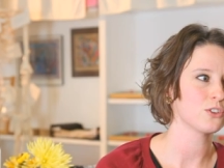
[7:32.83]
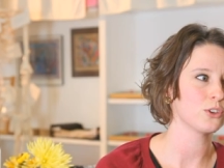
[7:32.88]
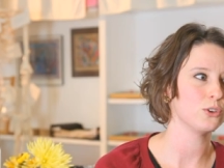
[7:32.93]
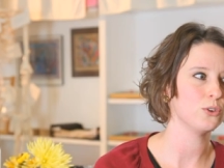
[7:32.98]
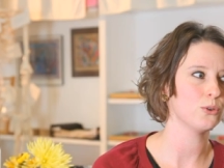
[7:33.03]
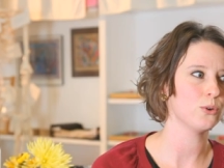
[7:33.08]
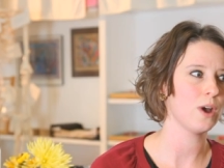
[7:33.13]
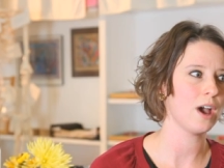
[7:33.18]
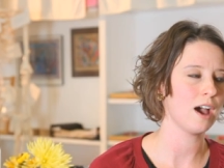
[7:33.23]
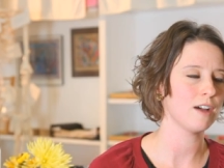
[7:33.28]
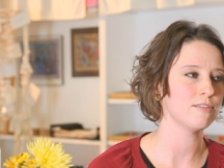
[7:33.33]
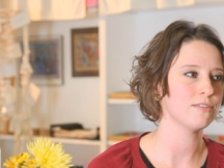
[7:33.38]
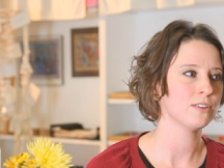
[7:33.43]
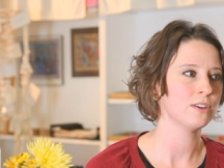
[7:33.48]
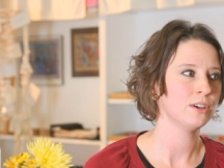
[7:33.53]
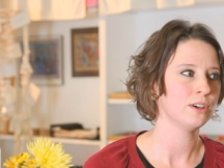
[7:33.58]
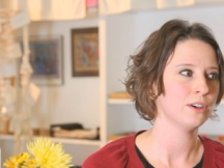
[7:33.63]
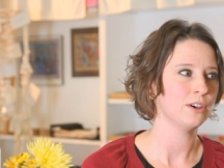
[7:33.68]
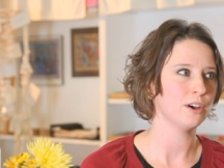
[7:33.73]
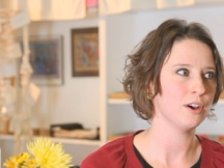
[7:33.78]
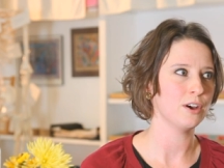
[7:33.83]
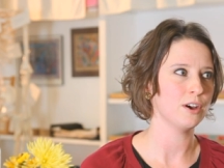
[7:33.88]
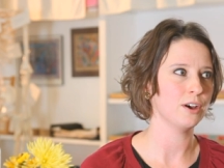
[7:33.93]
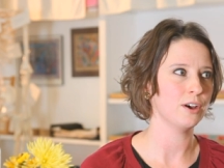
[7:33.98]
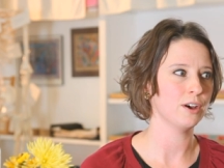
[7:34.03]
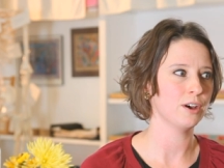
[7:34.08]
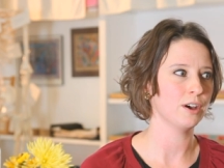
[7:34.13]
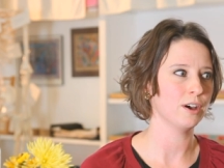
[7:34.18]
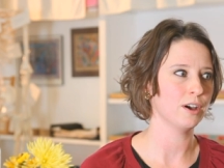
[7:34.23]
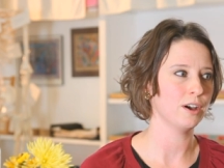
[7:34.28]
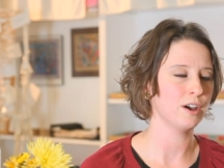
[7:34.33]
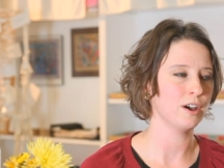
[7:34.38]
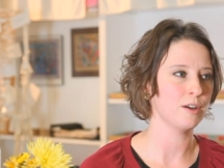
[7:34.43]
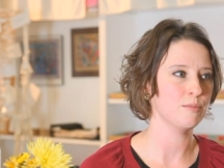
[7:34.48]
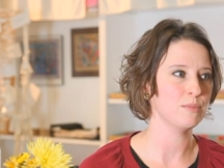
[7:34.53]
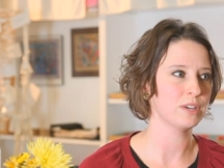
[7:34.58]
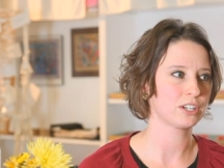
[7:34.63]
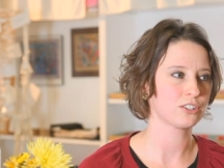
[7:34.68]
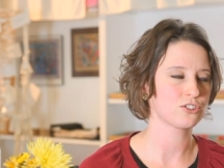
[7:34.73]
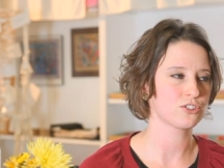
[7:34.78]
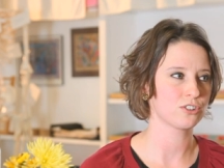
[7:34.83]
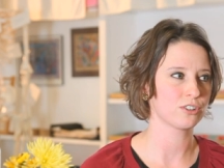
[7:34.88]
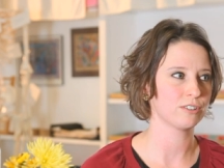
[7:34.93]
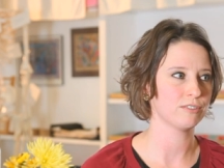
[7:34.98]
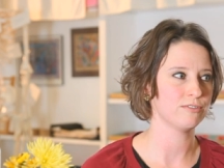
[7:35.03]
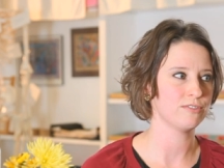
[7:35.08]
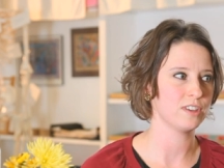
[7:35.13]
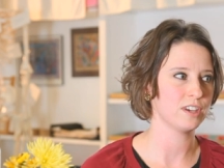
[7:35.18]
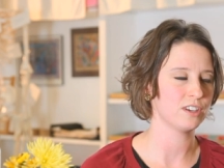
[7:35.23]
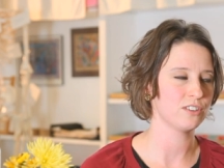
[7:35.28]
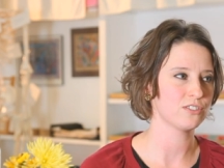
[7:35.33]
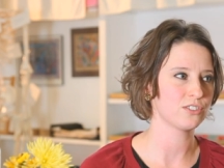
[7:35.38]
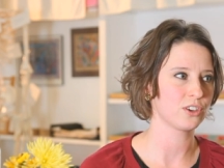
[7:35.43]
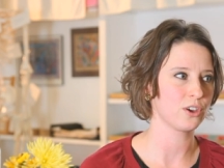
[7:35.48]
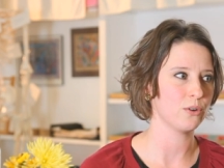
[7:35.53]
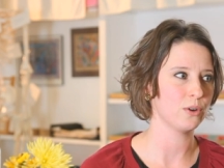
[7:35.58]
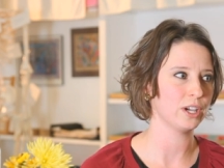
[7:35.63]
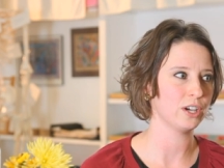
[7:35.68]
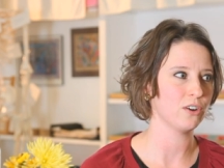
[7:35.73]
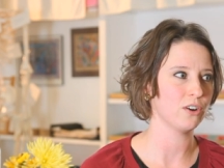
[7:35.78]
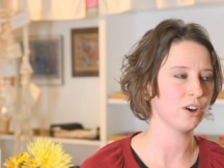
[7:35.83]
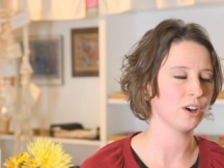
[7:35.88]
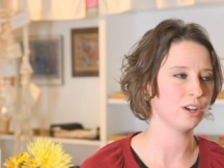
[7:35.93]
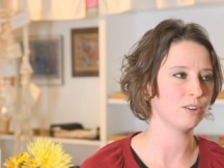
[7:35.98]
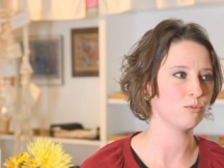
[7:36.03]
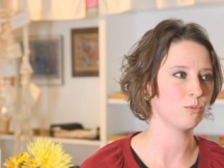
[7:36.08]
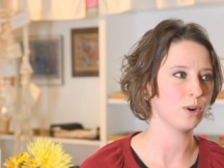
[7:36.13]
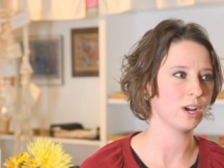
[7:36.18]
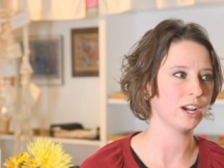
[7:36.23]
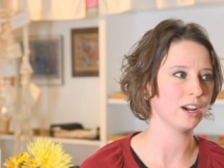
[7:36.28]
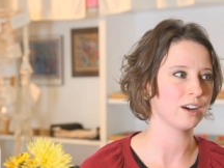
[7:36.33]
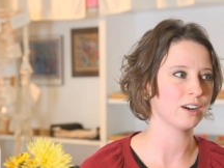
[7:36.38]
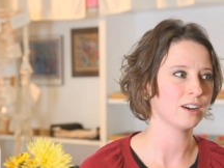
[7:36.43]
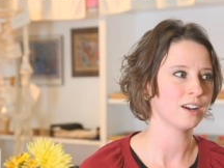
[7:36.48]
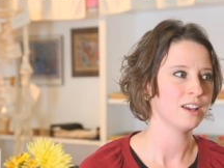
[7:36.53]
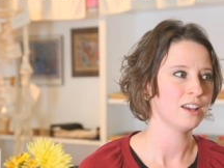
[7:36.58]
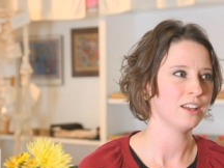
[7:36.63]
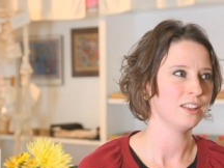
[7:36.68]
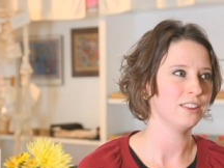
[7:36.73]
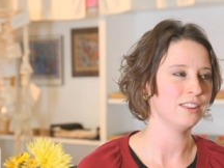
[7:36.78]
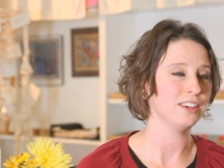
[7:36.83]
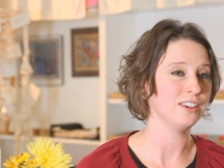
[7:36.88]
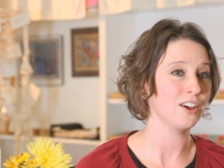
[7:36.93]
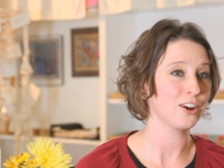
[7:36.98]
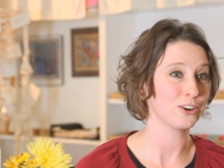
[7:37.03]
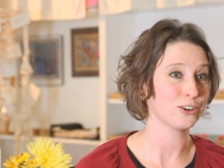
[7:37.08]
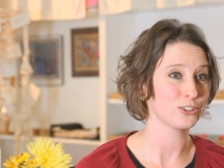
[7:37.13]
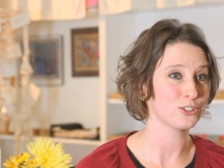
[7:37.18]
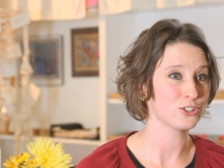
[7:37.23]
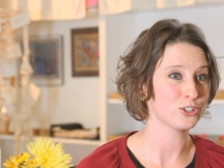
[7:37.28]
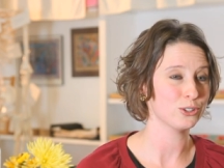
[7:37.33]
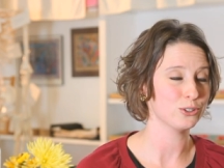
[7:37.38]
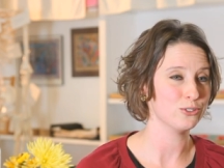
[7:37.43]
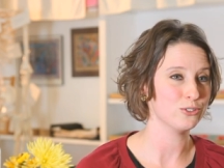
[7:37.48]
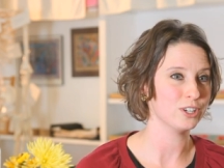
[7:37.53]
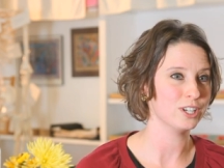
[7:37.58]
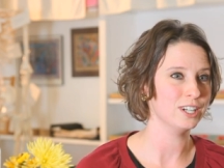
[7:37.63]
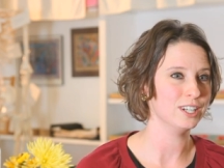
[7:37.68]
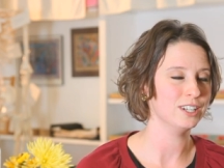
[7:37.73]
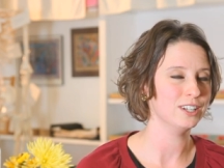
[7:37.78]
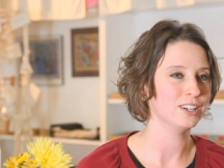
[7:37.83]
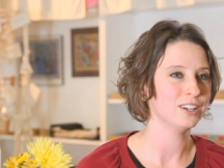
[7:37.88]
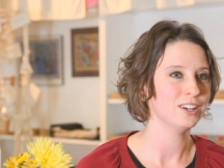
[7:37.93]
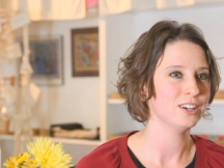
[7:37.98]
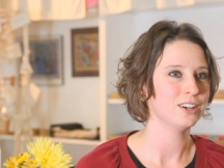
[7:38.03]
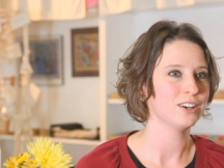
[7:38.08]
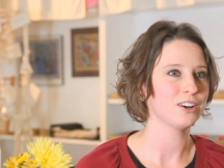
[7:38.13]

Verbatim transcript: So you have uh, a mixture of things going on where the younger children